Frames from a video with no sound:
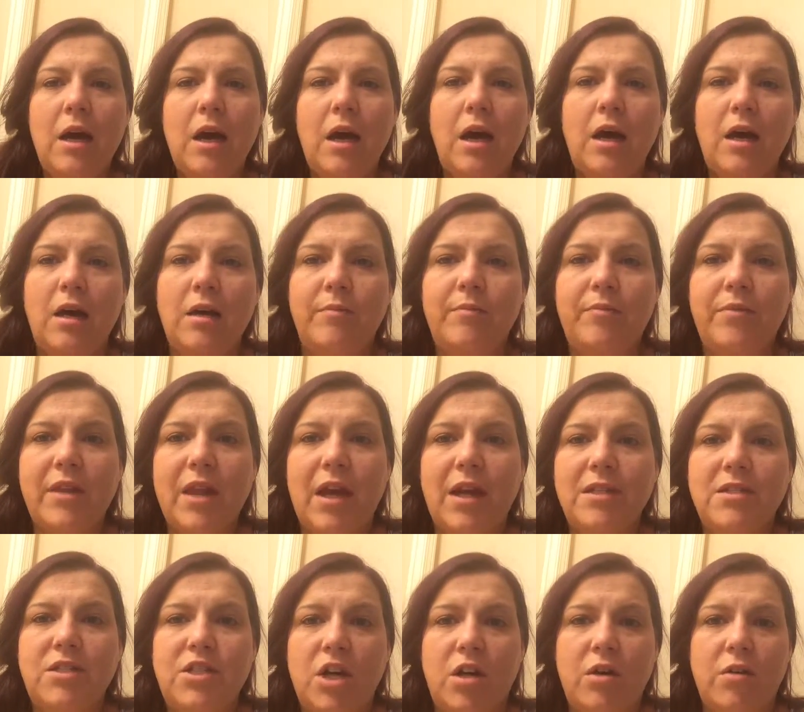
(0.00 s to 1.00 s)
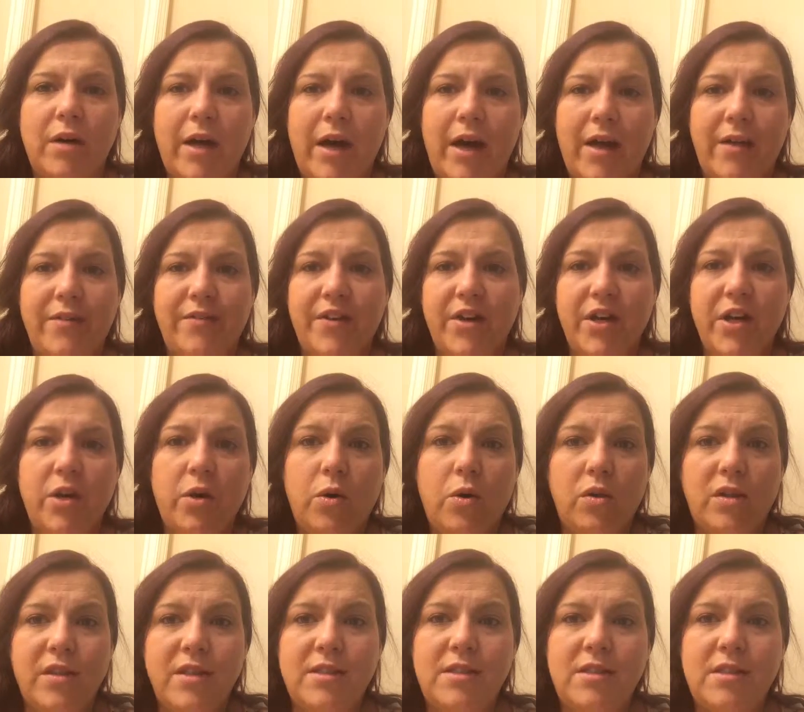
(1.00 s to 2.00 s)
I don't have very
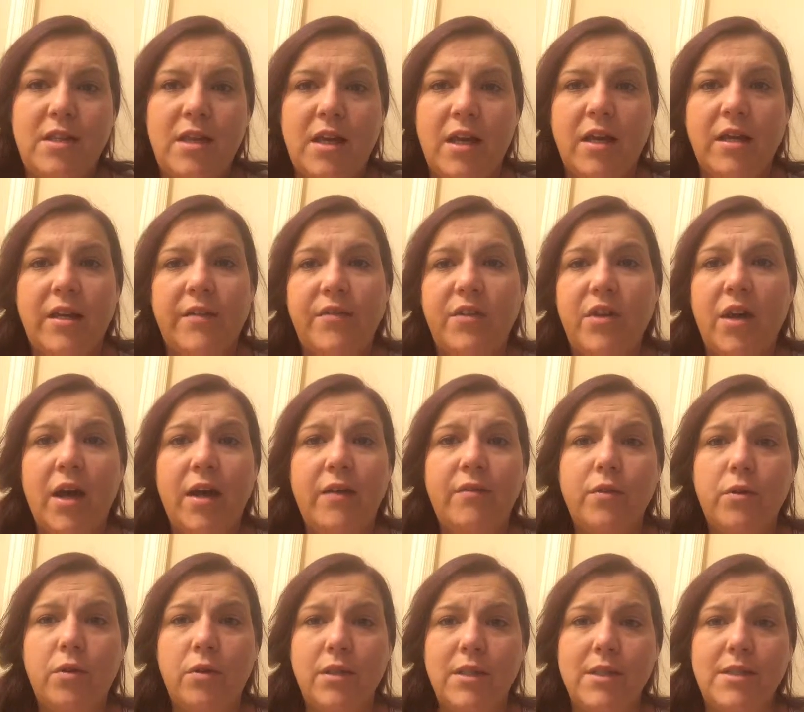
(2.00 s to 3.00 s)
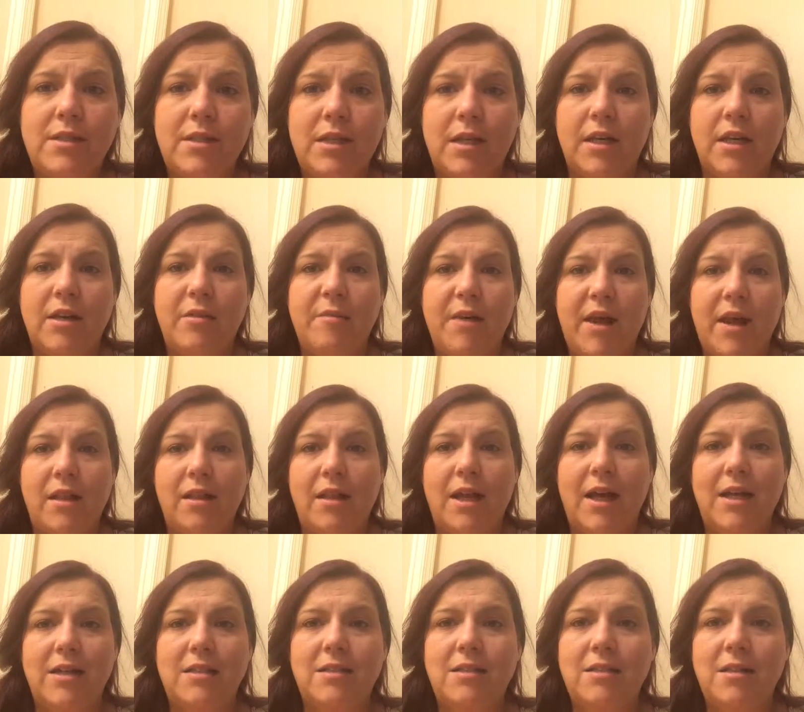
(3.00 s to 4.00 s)
oily skin. If you have oily skin, it may
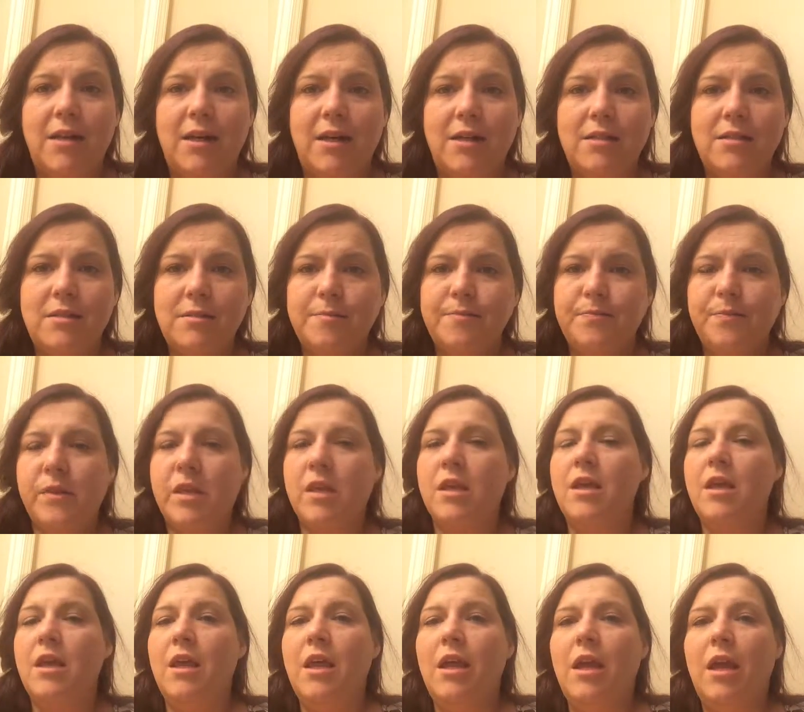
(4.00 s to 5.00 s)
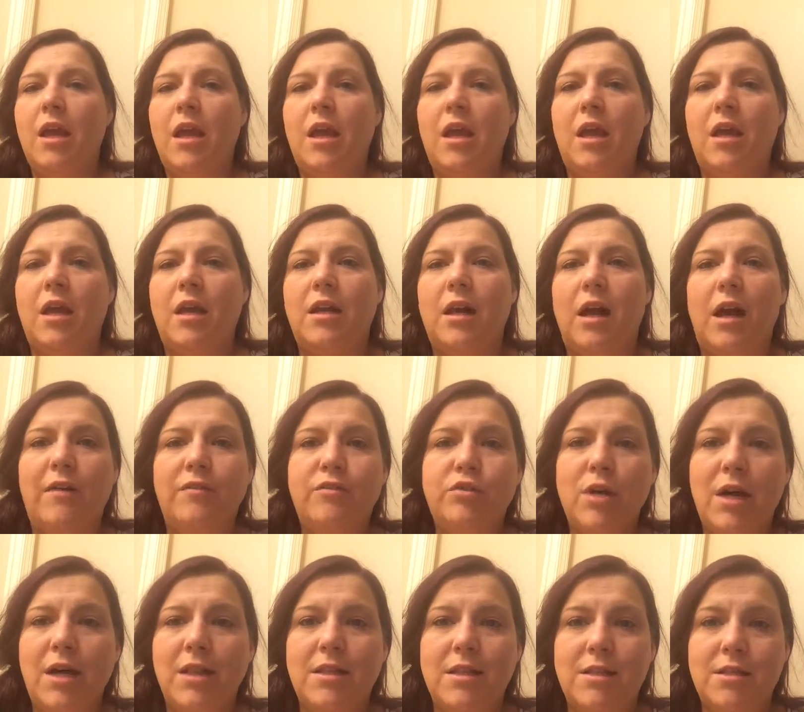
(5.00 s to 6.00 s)
last less. And I've
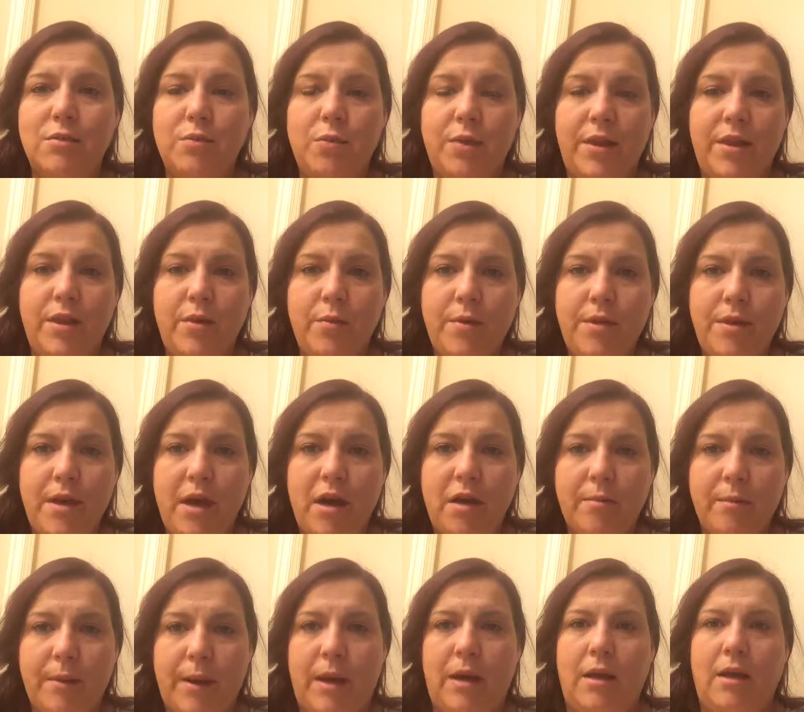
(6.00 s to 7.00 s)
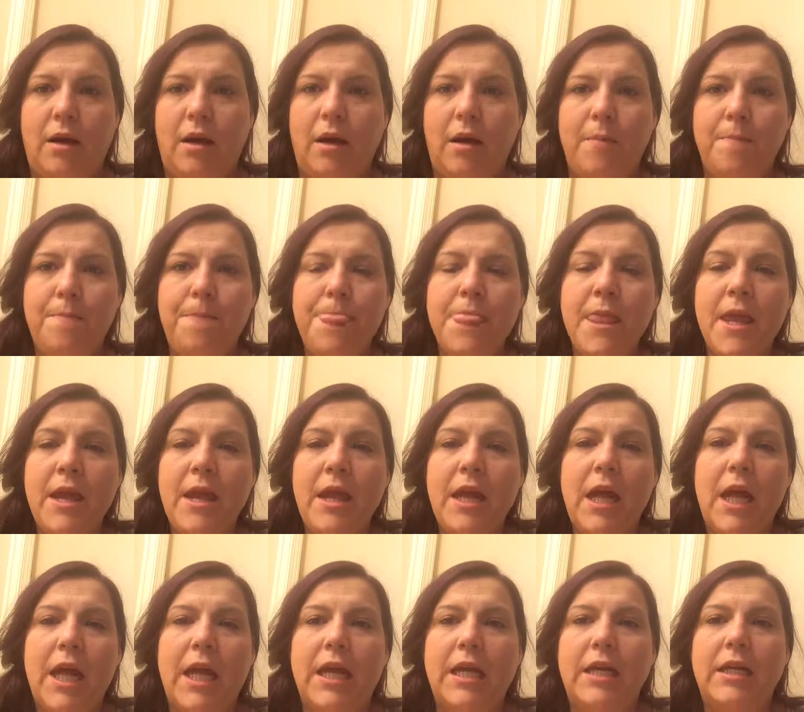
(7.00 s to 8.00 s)
tried this with and without makeup.
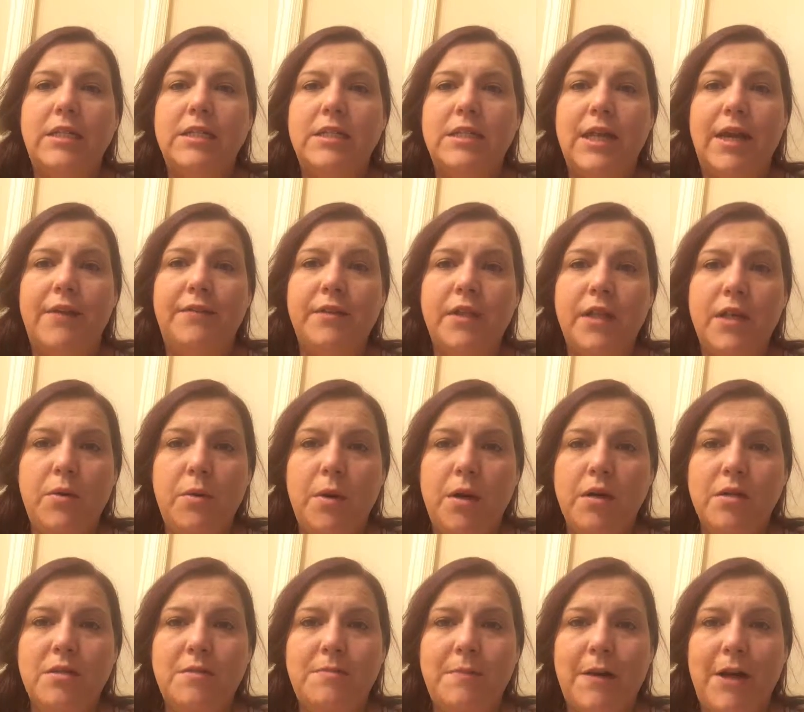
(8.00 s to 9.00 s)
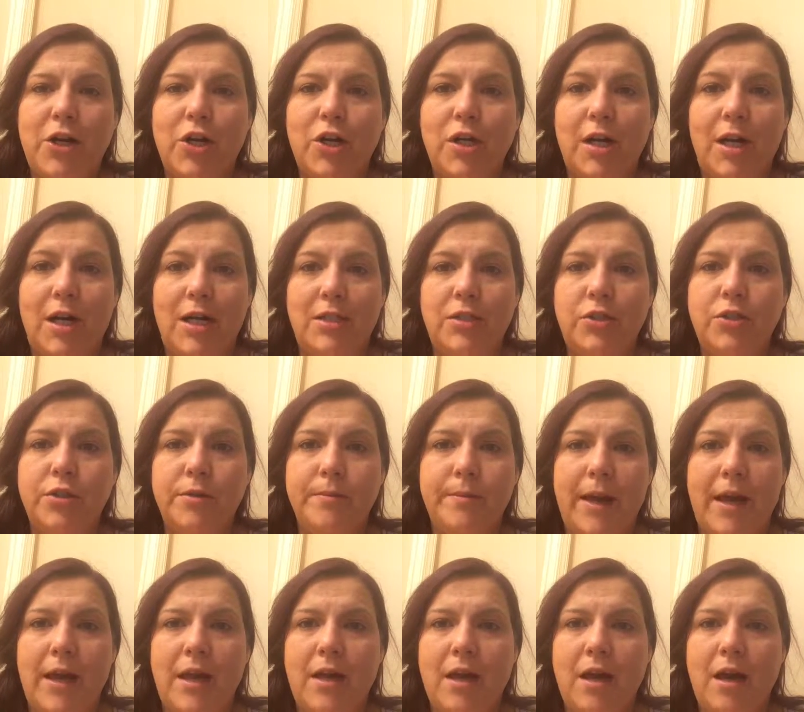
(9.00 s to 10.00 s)
It definitely works better under
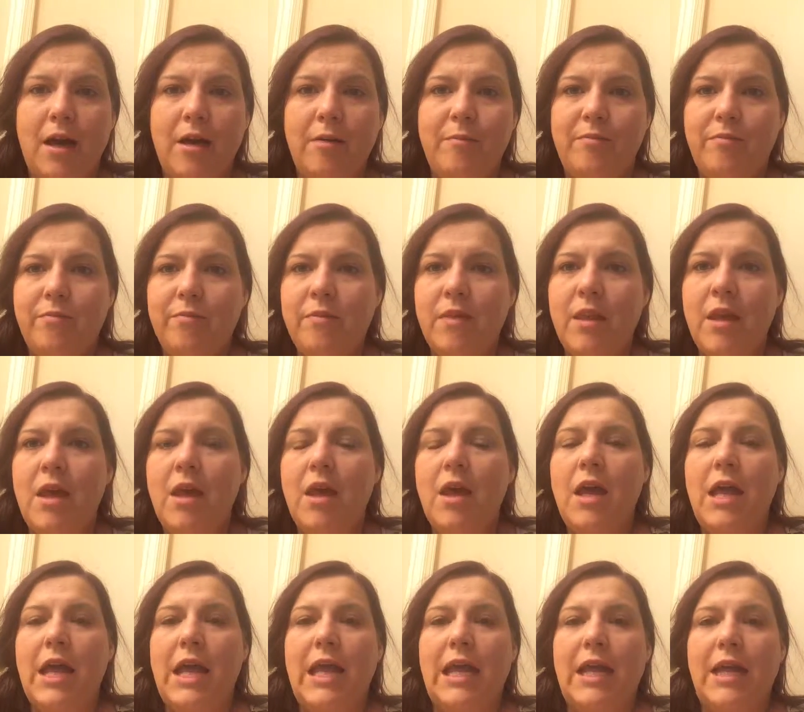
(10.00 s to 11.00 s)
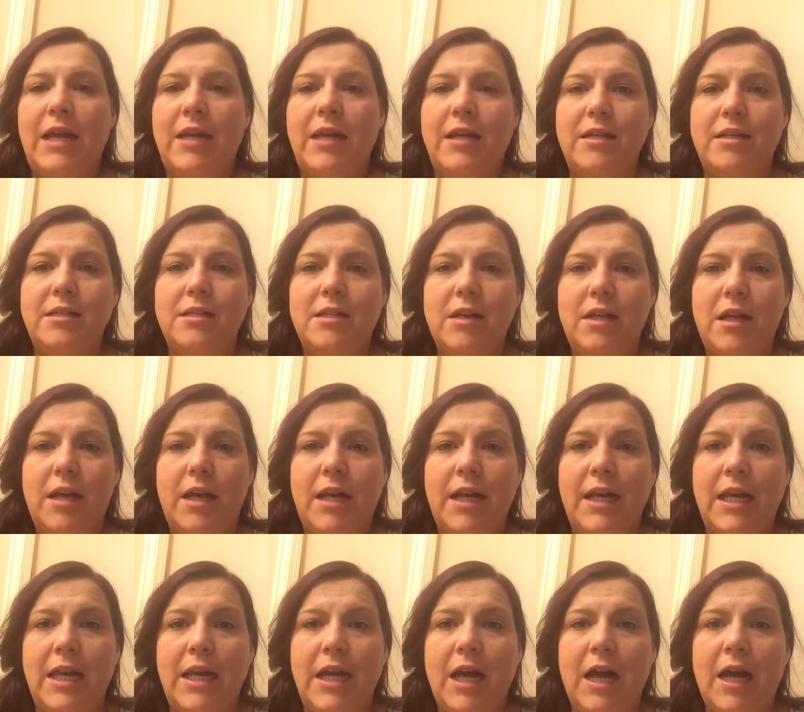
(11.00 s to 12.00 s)
makeup. And
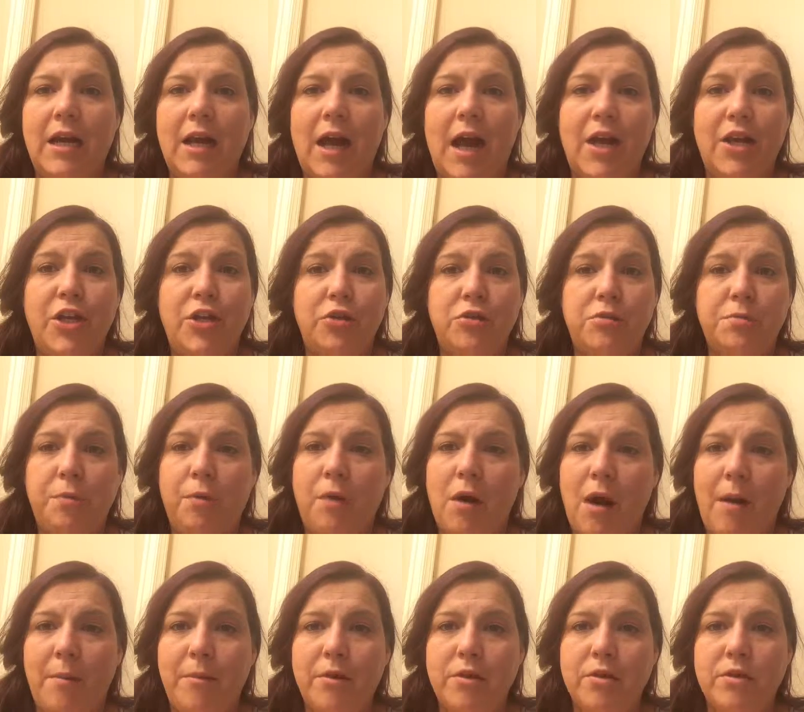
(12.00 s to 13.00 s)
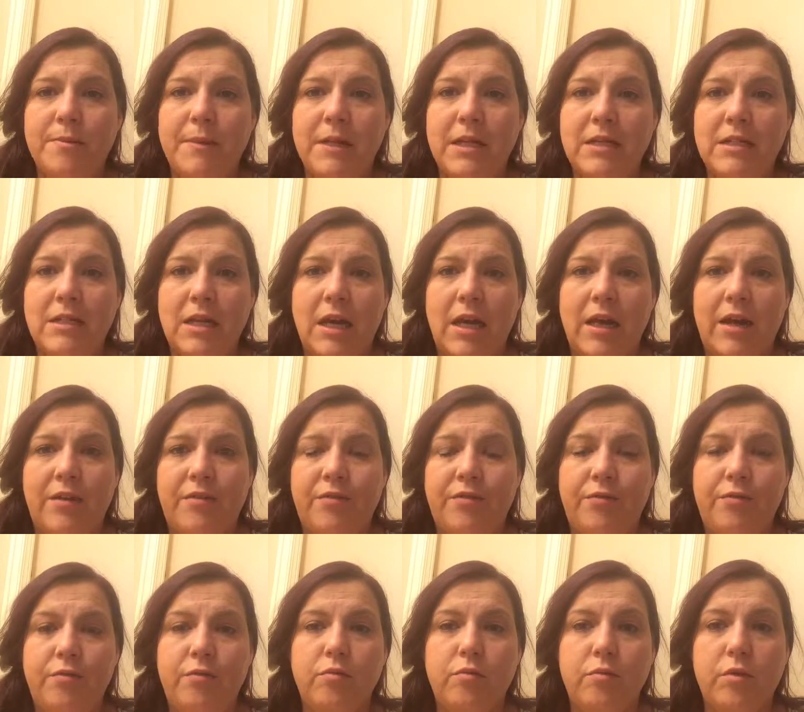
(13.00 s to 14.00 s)
any kind of, I use primers because I have
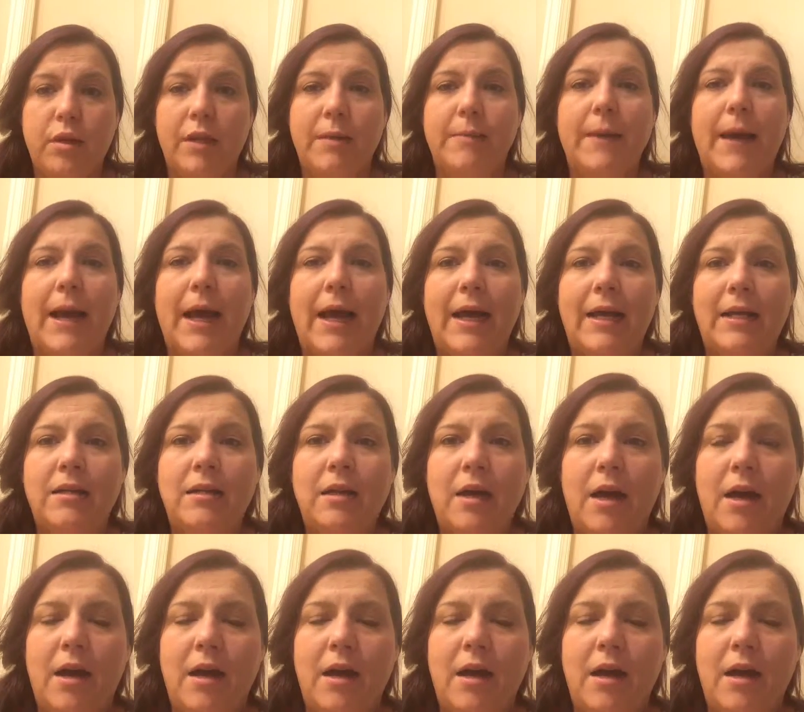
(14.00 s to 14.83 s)
really bad